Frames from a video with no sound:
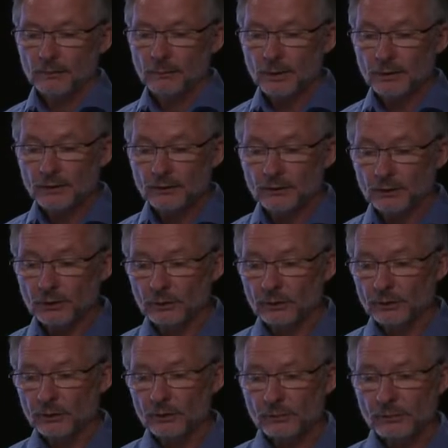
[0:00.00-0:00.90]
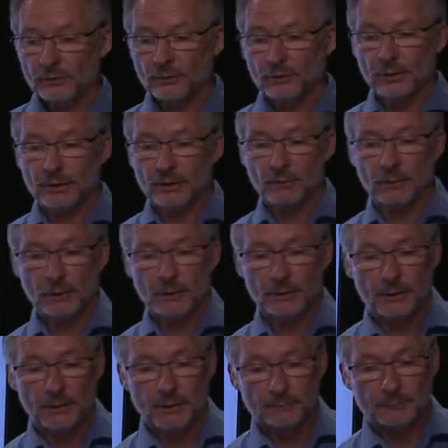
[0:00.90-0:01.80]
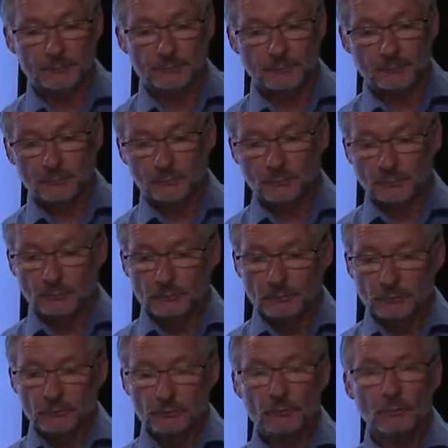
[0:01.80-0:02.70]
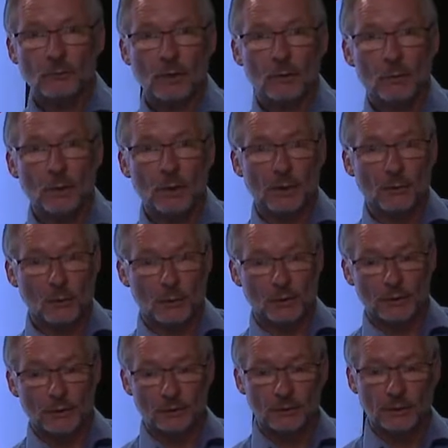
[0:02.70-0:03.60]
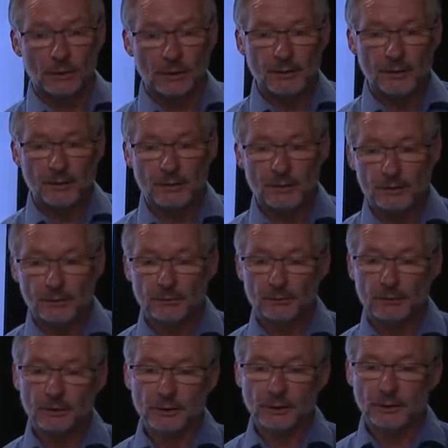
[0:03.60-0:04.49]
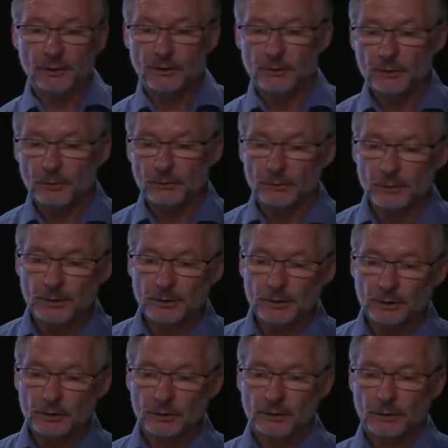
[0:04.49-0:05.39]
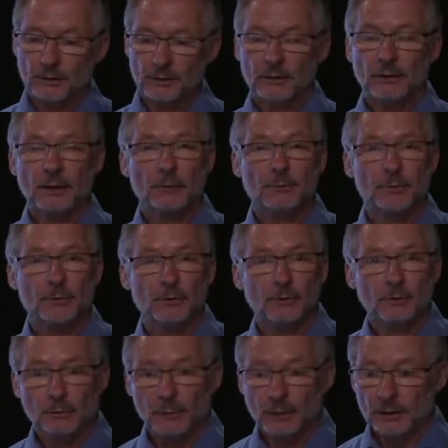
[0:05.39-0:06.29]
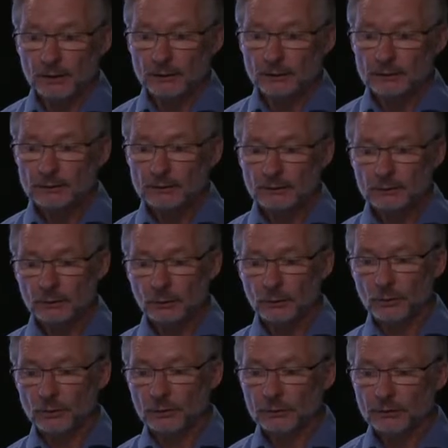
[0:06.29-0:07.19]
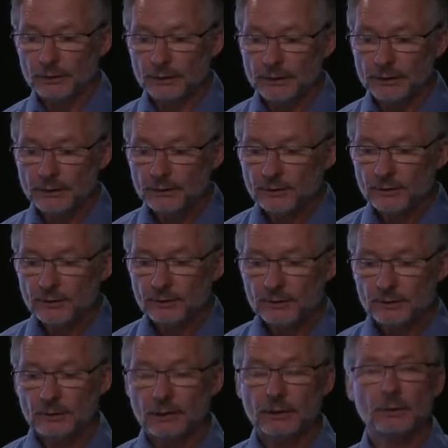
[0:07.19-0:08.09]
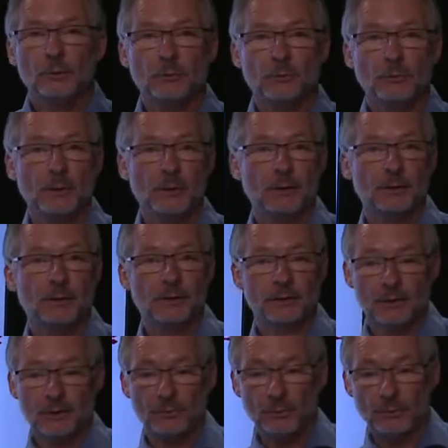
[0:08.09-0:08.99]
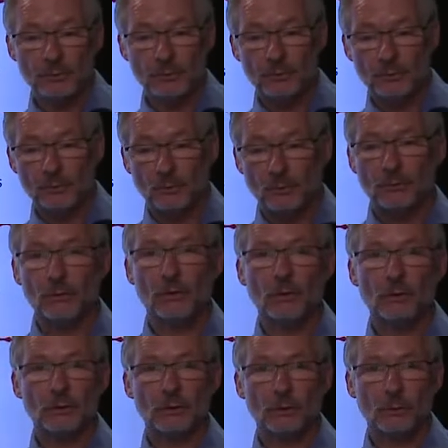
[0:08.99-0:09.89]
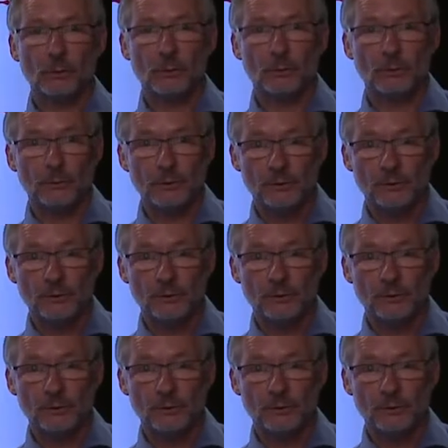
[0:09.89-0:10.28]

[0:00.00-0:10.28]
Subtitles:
Barriers to the long-term sustainability would, according to the literature, be capture by local elites. It could be dispute over local